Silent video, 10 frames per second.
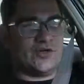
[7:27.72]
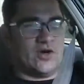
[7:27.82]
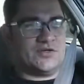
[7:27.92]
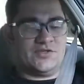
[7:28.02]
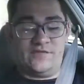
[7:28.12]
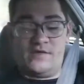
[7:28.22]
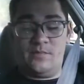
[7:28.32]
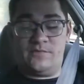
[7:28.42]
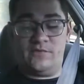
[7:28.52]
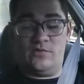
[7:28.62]
charges
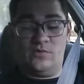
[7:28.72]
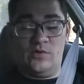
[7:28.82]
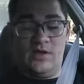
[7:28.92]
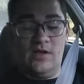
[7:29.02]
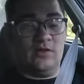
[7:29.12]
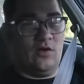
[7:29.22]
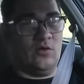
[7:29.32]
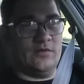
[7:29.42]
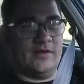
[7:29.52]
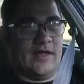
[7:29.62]
up to, it'll
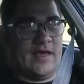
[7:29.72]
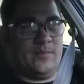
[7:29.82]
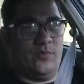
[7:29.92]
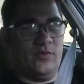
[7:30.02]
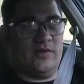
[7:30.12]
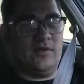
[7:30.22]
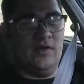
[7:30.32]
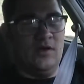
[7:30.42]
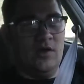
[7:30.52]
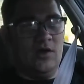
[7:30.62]
hold an
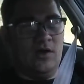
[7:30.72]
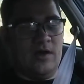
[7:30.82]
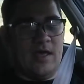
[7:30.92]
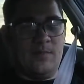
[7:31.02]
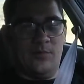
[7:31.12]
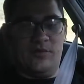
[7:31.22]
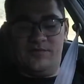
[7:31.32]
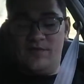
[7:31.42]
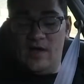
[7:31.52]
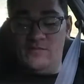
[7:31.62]

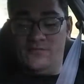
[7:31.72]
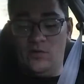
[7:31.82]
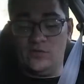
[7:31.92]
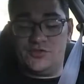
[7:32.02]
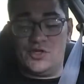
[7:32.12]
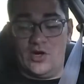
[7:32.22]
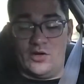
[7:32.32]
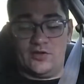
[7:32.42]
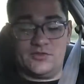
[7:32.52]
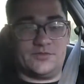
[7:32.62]
8.5 volt
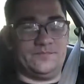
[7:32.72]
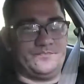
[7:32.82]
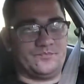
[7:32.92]
charge